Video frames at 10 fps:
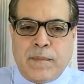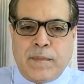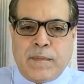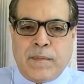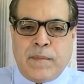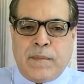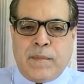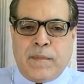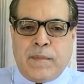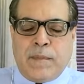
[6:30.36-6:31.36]

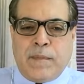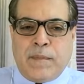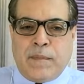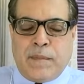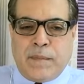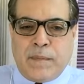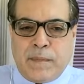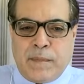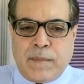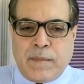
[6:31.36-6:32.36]

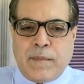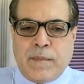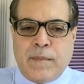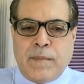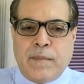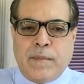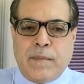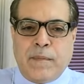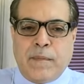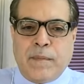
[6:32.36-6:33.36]

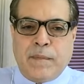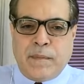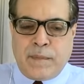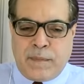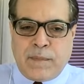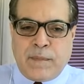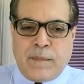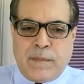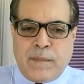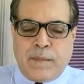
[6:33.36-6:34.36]

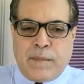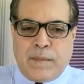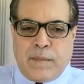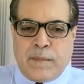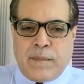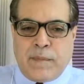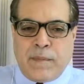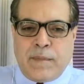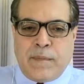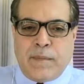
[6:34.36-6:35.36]

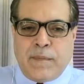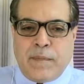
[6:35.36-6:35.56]
(not speaking)